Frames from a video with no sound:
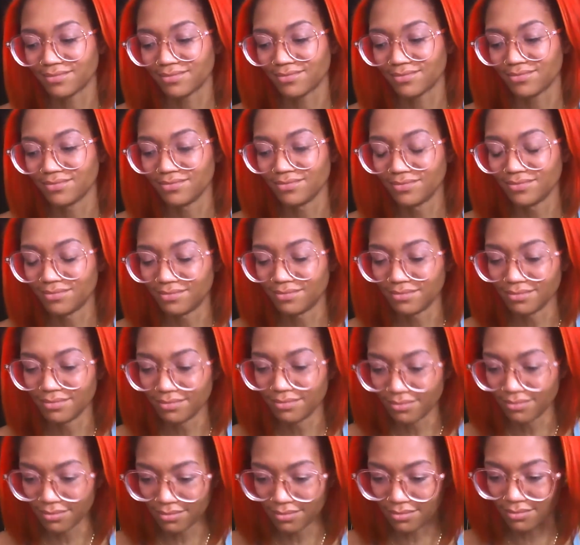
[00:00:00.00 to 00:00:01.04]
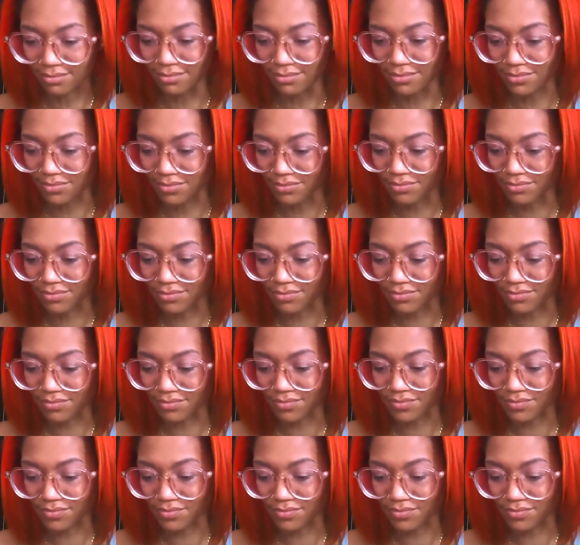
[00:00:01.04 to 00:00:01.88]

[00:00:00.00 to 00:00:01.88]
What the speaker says: No one is speaking in this clip.